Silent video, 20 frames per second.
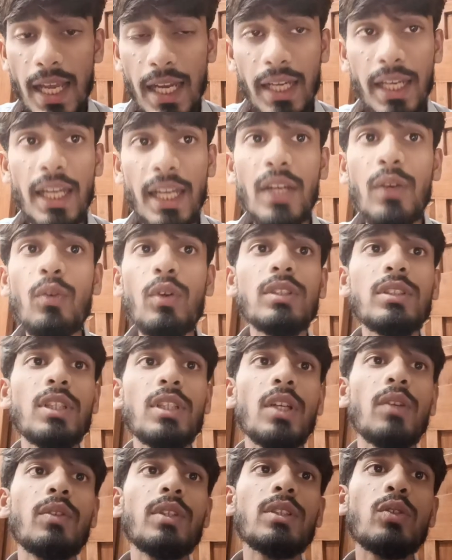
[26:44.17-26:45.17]
network
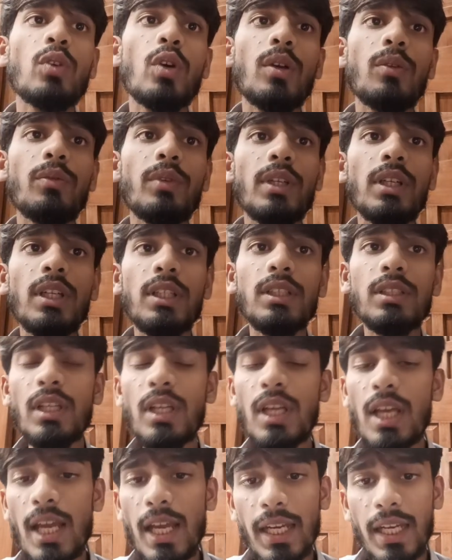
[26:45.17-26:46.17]
service
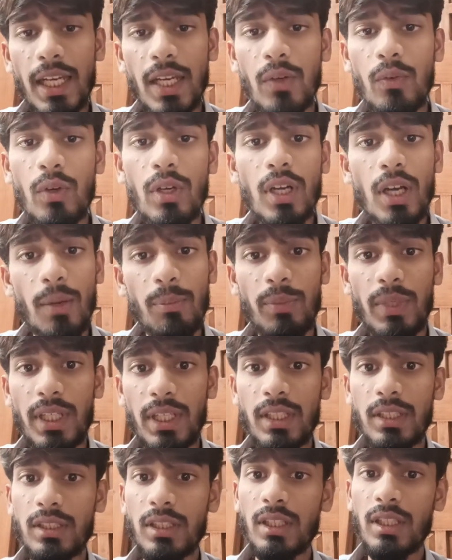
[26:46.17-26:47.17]
configuration, network
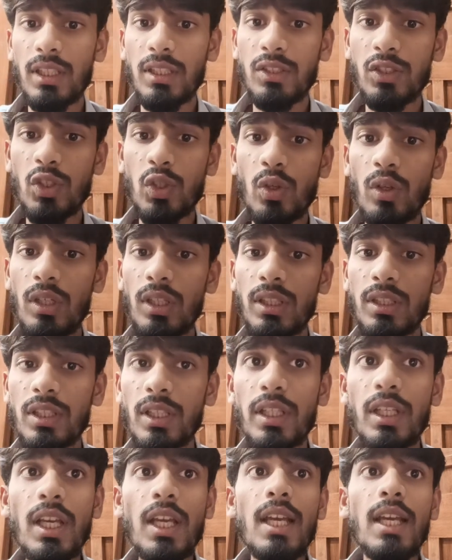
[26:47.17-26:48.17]
application
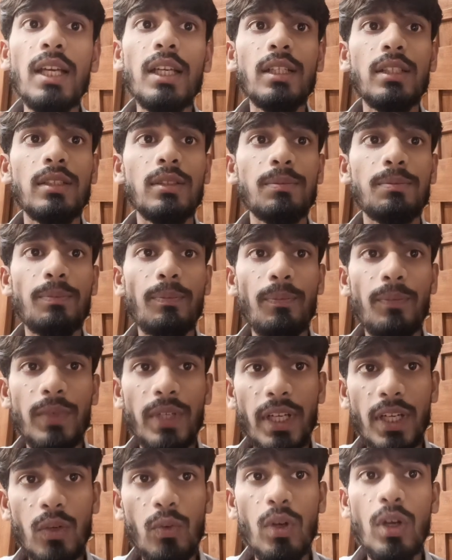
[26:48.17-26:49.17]
installation,
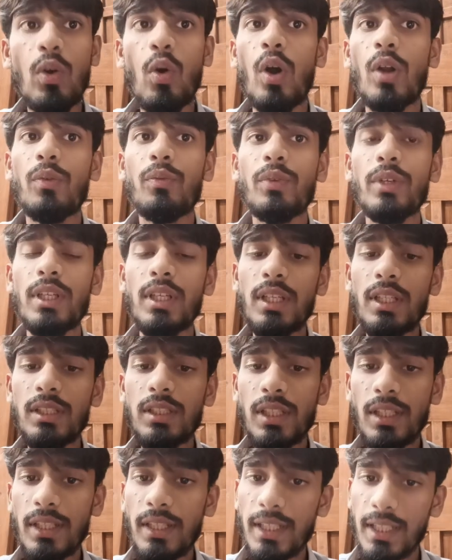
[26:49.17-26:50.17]
network
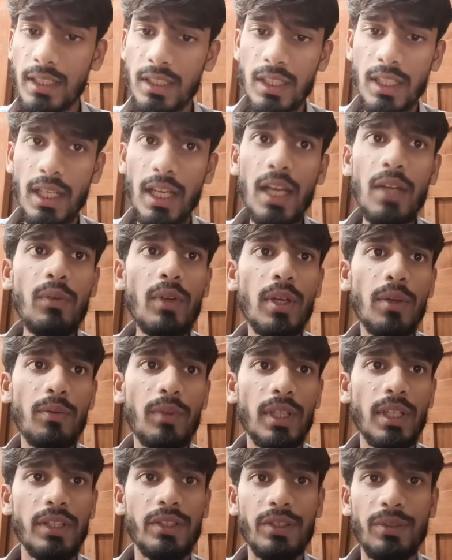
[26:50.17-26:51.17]
configuration, testing and
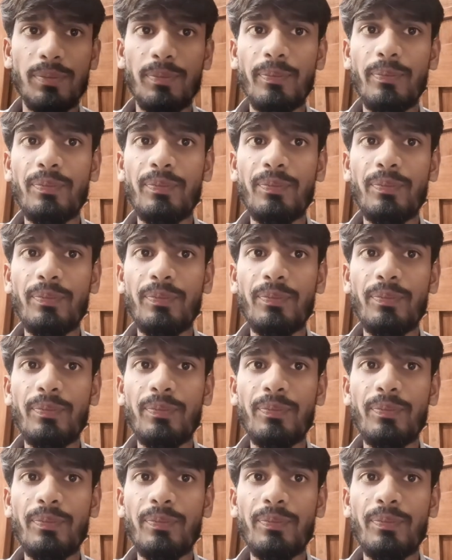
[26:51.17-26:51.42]
verification.